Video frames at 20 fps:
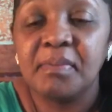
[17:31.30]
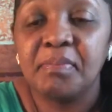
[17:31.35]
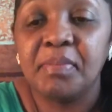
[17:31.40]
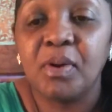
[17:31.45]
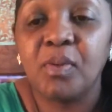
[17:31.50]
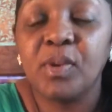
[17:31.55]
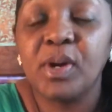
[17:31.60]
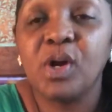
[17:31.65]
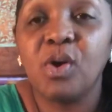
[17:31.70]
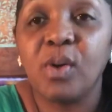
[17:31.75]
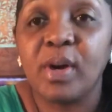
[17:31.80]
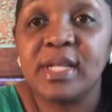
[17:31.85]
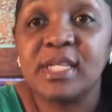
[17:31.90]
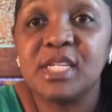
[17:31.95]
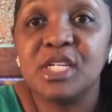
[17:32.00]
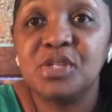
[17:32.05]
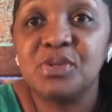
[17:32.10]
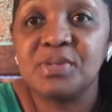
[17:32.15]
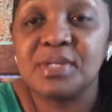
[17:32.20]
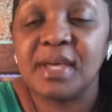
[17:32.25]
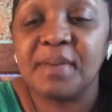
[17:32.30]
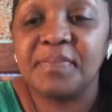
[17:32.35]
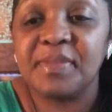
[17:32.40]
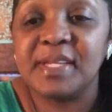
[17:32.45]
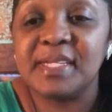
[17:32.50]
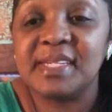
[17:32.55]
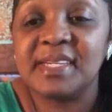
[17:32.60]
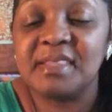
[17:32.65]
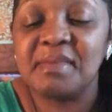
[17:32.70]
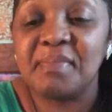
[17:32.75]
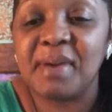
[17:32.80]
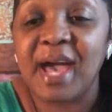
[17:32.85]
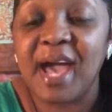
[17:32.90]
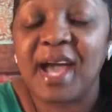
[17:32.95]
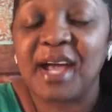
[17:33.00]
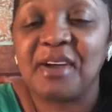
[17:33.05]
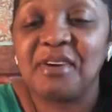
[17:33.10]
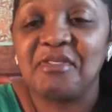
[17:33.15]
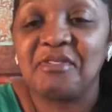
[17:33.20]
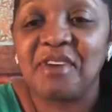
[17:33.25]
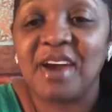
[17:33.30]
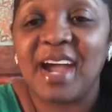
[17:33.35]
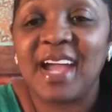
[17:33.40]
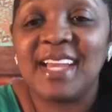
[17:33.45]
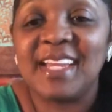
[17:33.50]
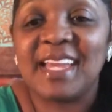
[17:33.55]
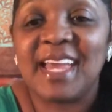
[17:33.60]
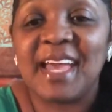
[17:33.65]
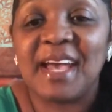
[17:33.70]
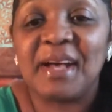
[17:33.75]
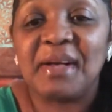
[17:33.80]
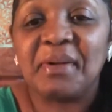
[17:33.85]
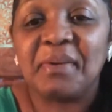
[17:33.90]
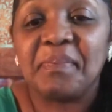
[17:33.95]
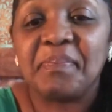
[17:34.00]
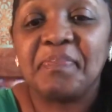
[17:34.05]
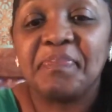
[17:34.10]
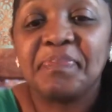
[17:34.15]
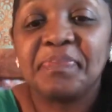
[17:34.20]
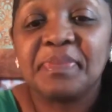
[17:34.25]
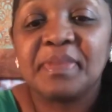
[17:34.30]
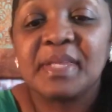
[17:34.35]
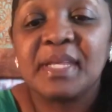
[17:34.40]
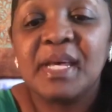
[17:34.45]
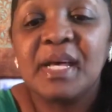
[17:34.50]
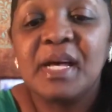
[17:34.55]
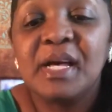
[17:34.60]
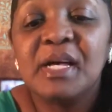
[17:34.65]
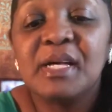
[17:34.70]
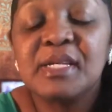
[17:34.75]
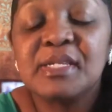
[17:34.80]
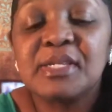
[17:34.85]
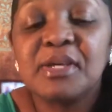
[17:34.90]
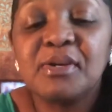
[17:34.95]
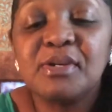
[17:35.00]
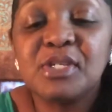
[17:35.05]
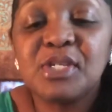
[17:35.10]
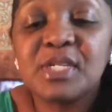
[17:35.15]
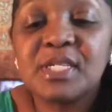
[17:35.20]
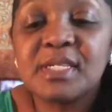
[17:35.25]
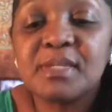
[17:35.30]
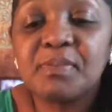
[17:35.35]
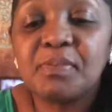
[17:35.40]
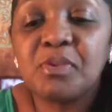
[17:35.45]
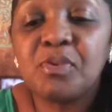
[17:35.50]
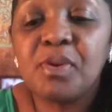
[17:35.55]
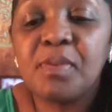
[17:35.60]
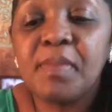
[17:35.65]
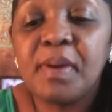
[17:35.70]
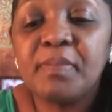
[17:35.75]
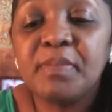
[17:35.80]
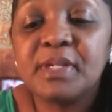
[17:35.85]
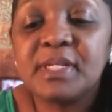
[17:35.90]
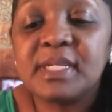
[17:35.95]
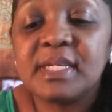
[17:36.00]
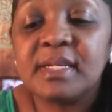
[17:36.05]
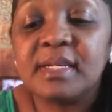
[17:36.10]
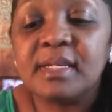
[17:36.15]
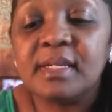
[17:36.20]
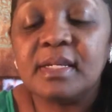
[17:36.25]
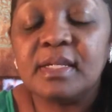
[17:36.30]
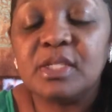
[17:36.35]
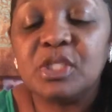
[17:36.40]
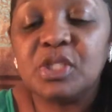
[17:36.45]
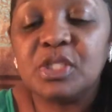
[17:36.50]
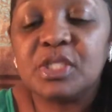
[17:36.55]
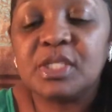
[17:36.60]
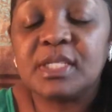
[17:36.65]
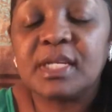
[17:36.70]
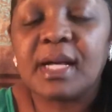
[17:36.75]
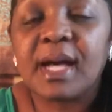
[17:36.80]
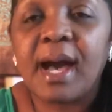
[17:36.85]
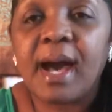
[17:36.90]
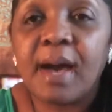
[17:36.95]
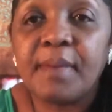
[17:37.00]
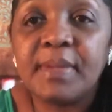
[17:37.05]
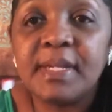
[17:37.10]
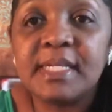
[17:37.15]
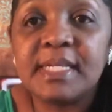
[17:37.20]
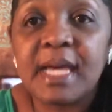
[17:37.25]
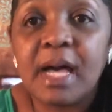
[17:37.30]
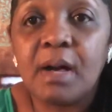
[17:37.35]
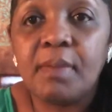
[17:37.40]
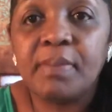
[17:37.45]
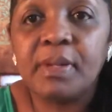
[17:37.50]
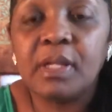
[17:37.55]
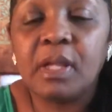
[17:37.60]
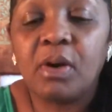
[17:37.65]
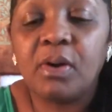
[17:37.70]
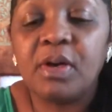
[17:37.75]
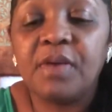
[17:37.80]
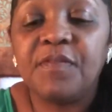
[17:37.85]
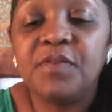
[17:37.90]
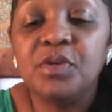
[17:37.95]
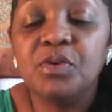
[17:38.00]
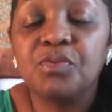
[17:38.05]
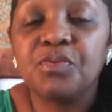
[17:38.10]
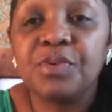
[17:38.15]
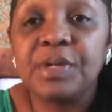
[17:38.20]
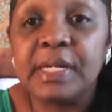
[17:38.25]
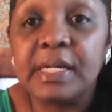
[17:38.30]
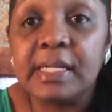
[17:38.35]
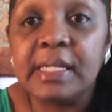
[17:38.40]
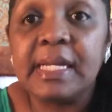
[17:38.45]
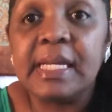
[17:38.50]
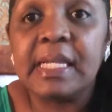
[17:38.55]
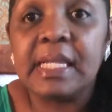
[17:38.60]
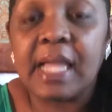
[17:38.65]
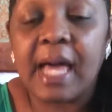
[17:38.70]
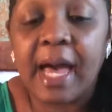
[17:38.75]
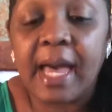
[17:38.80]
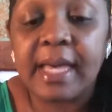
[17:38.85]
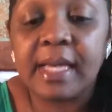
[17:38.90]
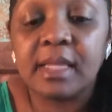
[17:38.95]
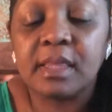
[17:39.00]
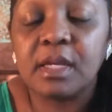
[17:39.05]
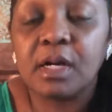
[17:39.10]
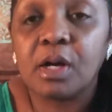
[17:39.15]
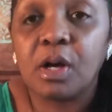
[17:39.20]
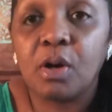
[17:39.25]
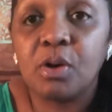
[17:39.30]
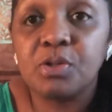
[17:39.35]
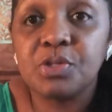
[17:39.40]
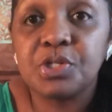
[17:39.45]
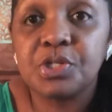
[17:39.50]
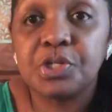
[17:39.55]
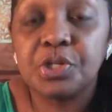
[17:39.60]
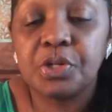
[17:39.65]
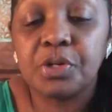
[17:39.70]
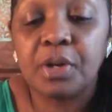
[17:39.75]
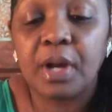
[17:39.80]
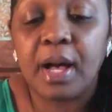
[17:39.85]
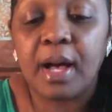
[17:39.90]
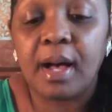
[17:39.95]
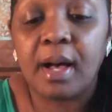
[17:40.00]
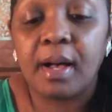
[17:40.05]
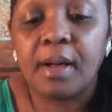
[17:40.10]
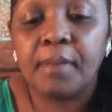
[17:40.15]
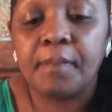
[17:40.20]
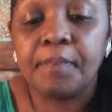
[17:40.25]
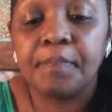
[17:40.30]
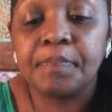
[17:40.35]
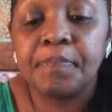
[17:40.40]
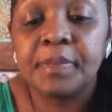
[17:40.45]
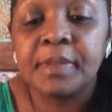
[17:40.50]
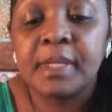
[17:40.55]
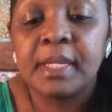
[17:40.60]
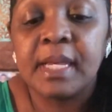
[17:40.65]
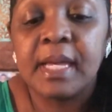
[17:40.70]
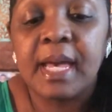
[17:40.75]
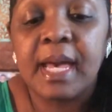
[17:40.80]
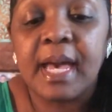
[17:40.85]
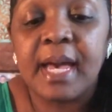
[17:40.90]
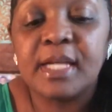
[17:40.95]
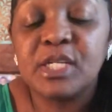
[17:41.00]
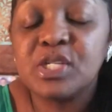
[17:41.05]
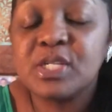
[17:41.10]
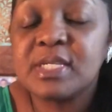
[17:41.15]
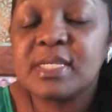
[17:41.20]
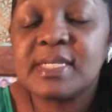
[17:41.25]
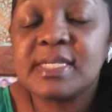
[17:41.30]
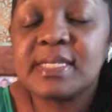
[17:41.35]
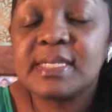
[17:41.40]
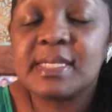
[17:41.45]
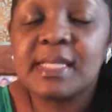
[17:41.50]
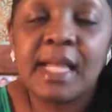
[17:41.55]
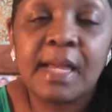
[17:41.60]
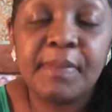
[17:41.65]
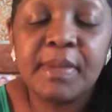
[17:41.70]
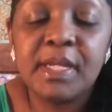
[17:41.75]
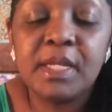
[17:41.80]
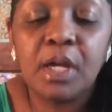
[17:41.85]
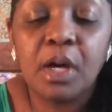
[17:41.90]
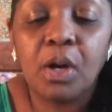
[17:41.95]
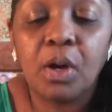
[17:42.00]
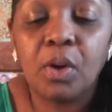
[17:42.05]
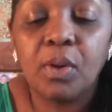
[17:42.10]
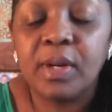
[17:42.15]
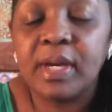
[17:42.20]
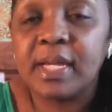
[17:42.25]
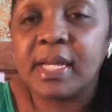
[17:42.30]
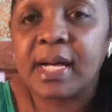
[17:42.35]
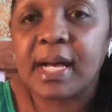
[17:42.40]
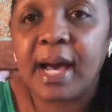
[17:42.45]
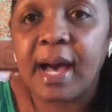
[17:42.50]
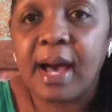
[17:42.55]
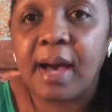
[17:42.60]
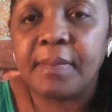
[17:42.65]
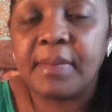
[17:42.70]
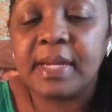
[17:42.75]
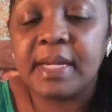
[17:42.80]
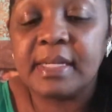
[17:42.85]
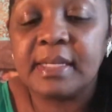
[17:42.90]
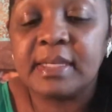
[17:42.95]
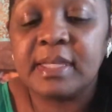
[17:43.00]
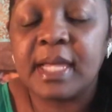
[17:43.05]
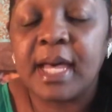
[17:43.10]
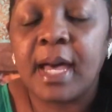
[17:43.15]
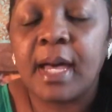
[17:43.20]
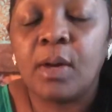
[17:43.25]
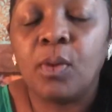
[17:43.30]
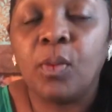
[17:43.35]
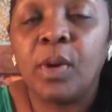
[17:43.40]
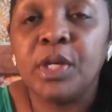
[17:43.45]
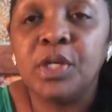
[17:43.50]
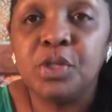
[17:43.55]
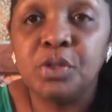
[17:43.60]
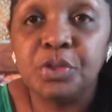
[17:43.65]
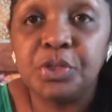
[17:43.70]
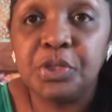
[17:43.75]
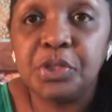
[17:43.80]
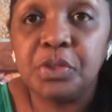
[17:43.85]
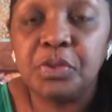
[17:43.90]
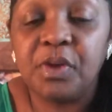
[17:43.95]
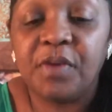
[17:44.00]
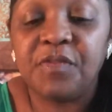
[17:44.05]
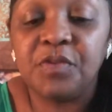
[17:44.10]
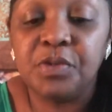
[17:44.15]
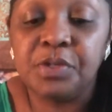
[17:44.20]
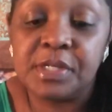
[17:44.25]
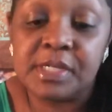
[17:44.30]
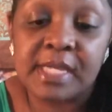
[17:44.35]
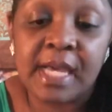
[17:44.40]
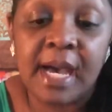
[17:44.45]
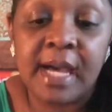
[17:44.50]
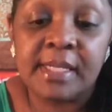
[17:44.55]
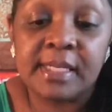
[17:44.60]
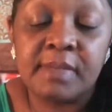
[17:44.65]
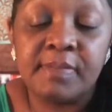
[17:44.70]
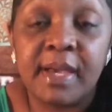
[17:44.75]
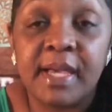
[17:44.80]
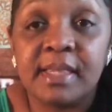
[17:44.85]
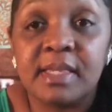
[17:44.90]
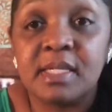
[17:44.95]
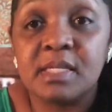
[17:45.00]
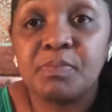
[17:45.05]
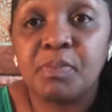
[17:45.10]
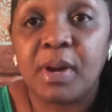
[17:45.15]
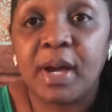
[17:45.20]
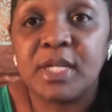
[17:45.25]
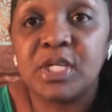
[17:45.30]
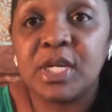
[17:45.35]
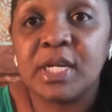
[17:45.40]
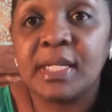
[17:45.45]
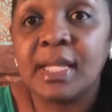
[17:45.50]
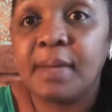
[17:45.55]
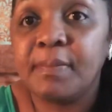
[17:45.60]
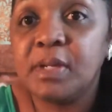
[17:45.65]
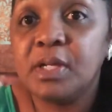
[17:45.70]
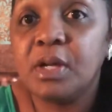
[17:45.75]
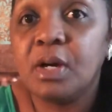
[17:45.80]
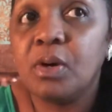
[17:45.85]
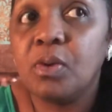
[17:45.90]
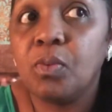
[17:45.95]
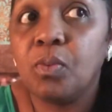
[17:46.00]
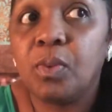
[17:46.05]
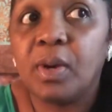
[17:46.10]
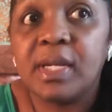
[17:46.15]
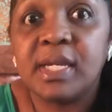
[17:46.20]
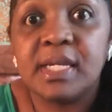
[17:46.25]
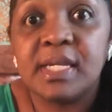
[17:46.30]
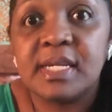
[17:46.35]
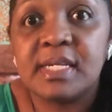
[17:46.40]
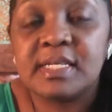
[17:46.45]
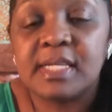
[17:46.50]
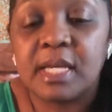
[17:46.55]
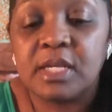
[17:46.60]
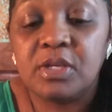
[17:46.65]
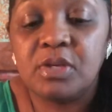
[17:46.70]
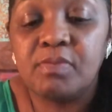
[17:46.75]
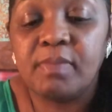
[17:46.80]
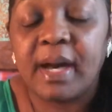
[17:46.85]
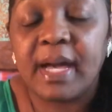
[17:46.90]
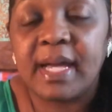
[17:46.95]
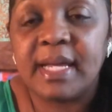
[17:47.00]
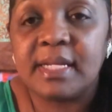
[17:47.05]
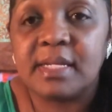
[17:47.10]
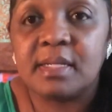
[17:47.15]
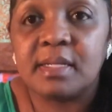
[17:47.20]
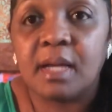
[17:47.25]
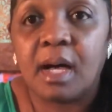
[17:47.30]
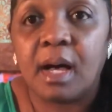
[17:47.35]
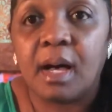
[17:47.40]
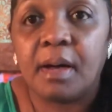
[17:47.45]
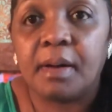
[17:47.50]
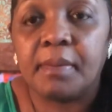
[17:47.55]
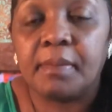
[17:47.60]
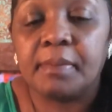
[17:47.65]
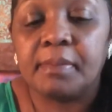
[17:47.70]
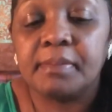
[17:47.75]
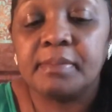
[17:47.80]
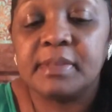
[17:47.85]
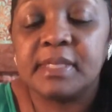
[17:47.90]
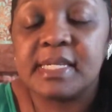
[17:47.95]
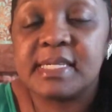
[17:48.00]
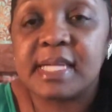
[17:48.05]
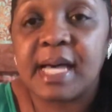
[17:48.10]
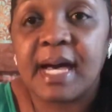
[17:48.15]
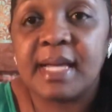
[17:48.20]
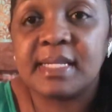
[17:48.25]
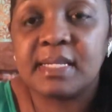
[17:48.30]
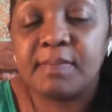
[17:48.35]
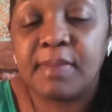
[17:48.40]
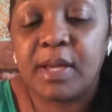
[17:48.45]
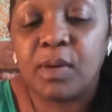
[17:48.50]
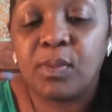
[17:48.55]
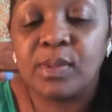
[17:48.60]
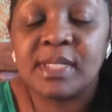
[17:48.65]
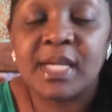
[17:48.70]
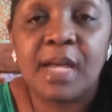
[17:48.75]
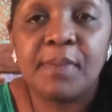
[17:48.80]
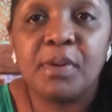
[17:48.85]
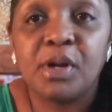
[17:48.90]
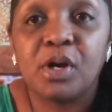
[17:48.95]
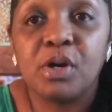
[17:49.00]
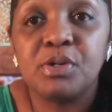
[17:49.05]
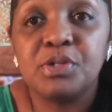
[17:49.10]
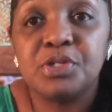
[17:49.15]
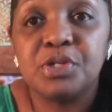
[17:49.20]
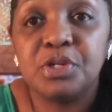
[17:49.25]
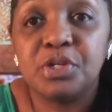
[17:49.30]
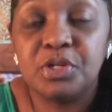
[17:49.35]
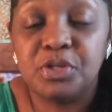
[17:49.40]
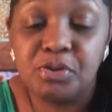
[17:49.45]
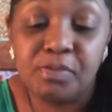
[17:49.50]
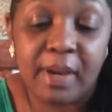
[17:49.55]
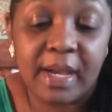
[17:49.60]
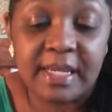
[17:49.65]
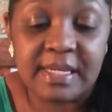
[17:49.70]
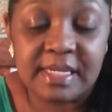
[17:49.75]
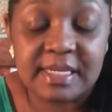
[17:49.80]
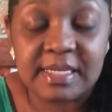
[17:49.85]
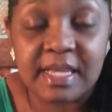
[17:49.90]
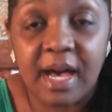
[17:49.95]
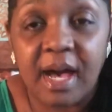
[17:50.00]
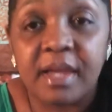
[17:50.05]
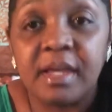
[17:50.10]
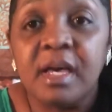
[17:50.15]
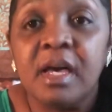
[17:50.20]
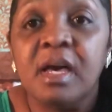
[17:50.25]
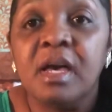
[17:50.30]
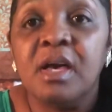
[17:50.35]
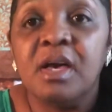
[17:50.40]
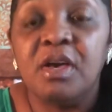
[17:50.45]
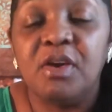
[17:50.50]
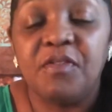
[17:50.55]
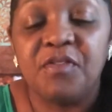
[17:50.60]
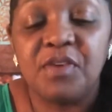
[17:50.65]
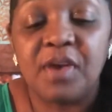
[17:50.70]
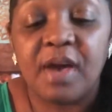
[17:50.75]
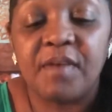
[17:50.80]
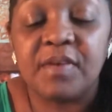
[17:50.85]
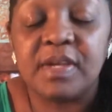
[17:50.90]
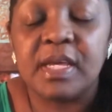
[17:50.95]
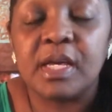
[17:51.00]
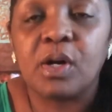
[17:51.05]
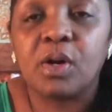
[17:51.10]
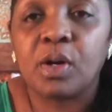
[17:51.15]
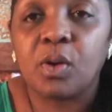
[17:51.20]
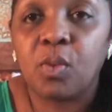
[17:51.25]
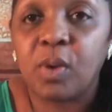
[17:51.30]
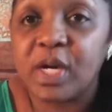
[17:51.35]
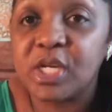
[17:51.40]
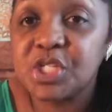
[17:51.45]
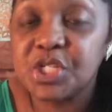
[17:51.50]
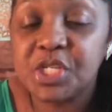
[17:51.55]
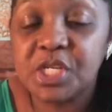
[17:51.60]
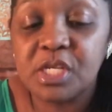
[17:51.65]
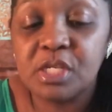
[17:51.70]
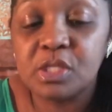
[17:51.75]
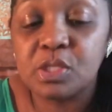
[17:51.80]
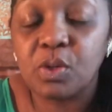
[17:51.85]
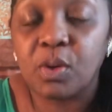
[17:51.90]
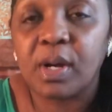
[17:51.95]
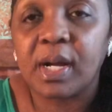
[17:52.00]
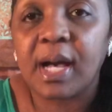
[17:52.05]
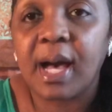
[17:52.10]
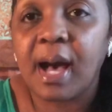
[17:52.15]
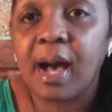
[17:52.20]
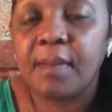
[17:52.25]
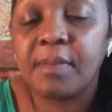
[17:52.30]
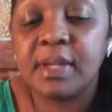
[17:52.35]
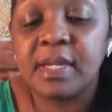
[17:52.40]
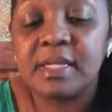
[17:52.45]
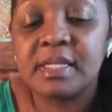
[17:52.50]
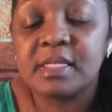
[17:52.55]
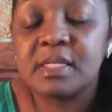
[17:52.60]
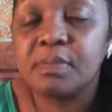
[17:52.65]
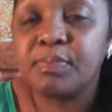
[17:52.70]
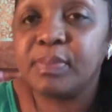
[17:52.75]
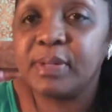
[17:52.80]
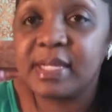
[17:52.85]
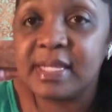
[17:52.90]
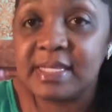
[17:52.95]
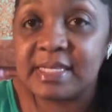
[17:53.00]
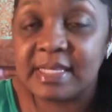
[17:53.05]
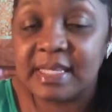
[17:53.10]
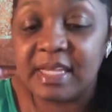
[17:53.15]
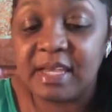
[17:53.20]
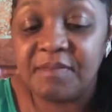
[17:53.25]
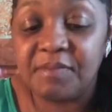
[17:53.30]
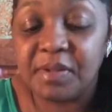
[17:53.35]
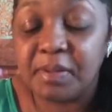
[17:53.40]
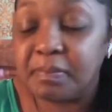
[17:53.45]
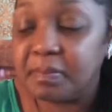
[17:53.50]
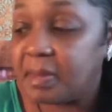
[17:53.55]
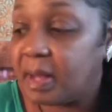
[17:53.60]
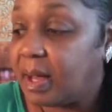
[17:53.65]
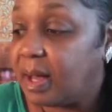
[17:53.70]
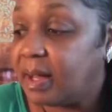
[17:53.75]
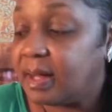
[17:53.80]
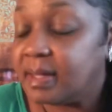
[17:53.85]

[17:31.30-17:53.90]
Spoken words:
but we're going to do something to the back right now. So just remember to comment down below if you really like the coaster, and just let me know in a comment that what you'll do if you decide to make this project. Let me know what it is that you might decide to make, what type of coaster you might decide. If you have any questions or comments, please leave them